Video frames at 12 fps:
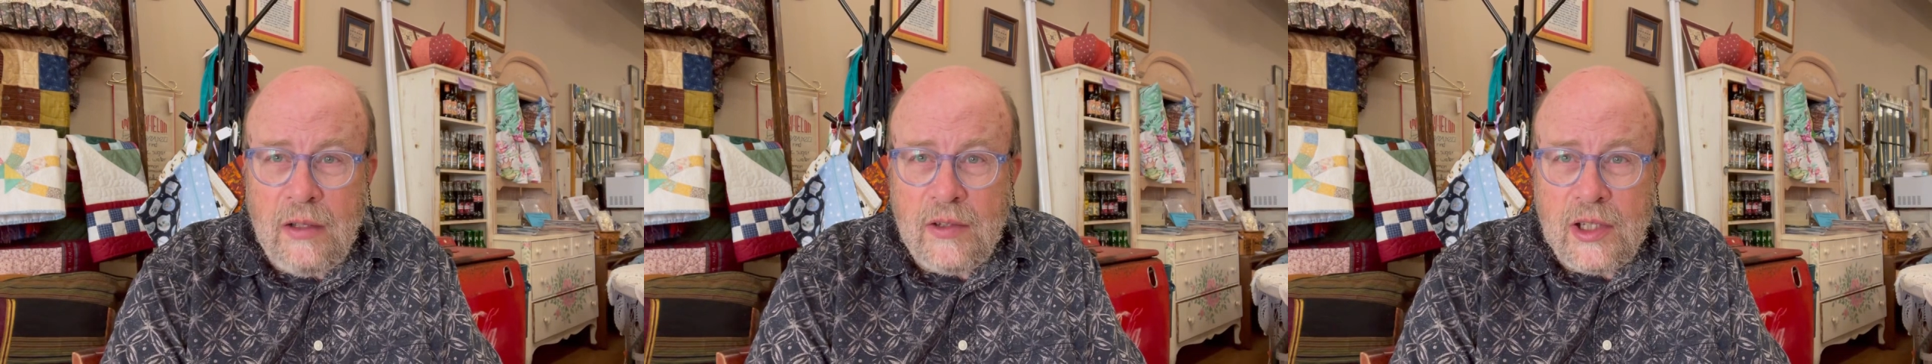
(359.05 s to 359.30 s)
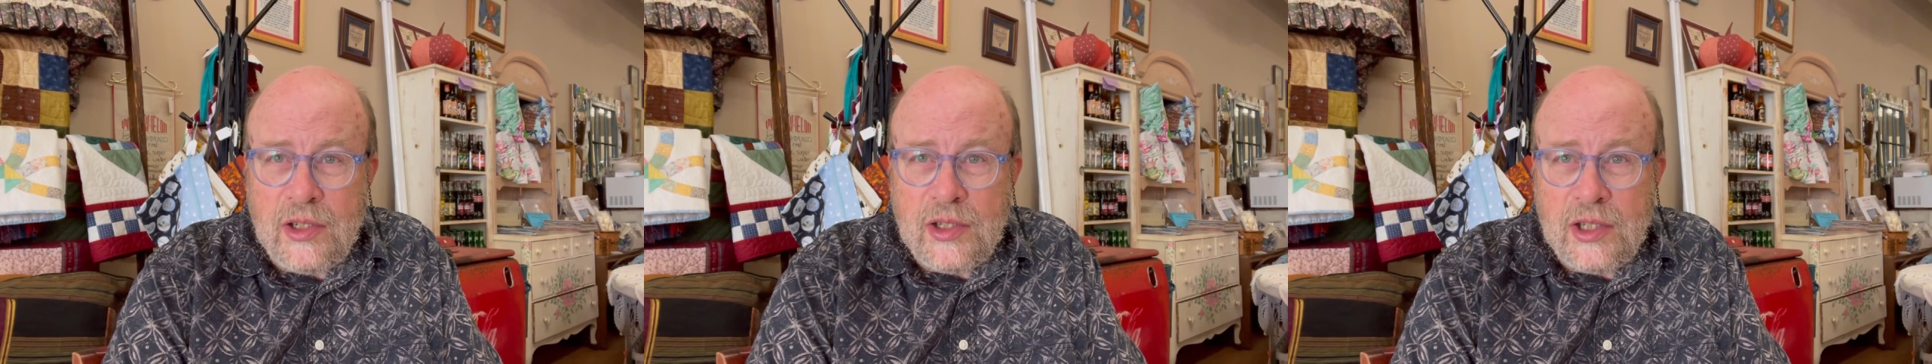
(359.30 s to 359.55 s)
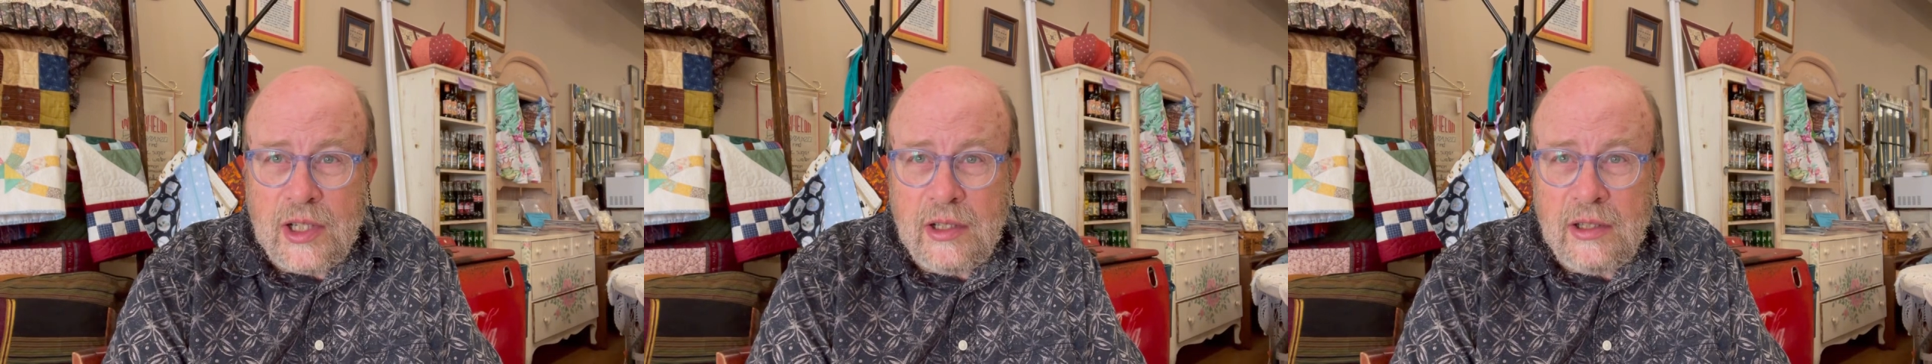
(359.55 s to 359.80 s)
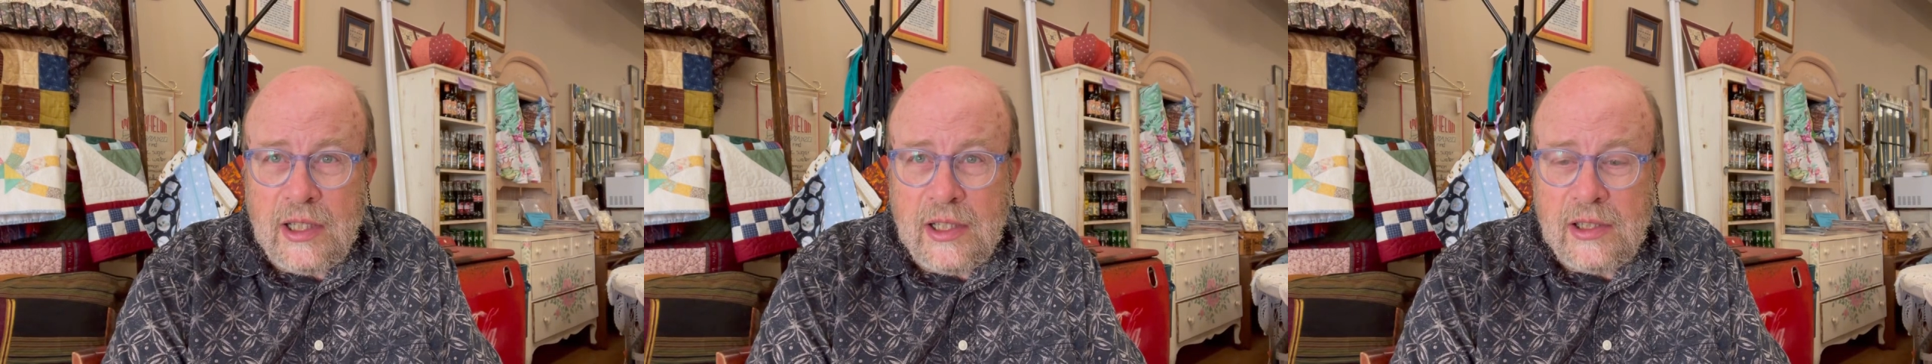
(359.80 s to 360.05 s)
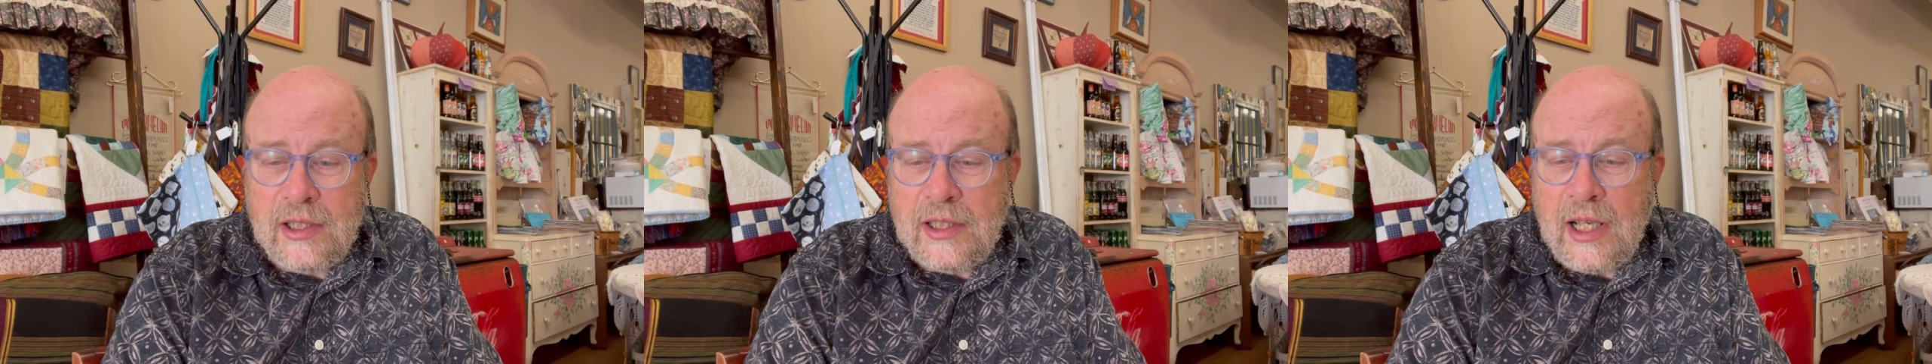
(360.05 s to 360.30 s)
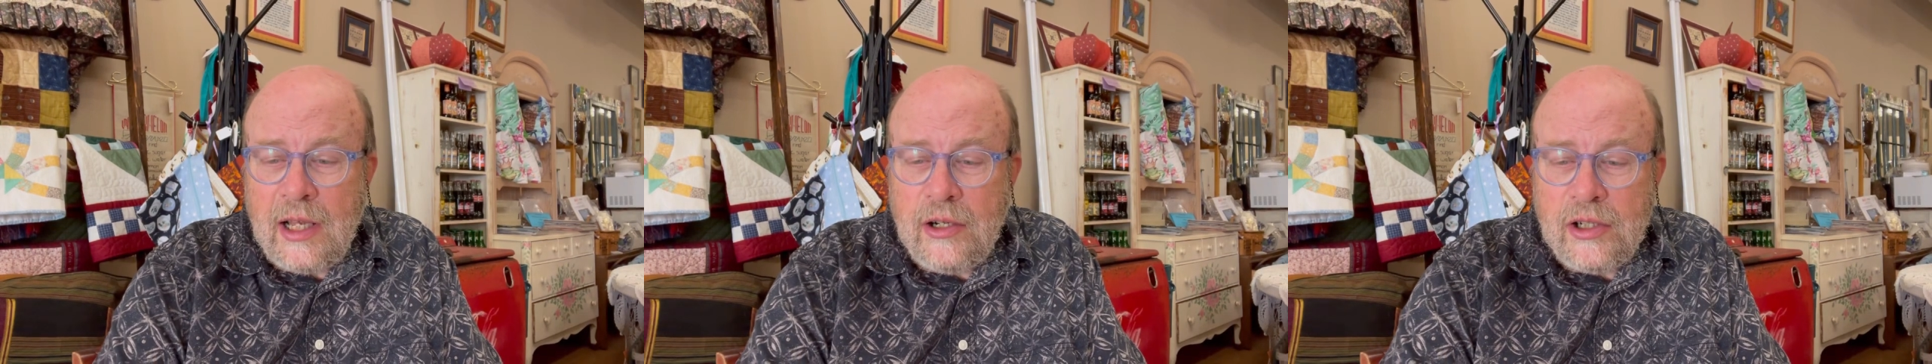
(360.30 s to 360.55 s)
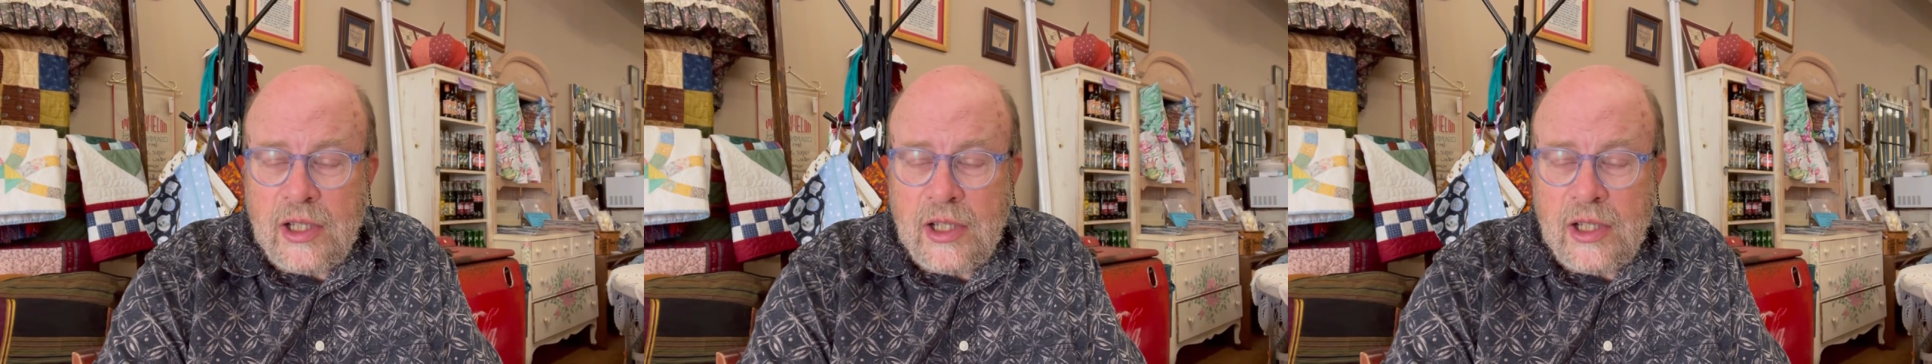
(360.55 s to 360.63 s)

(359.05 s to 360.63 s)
of these designers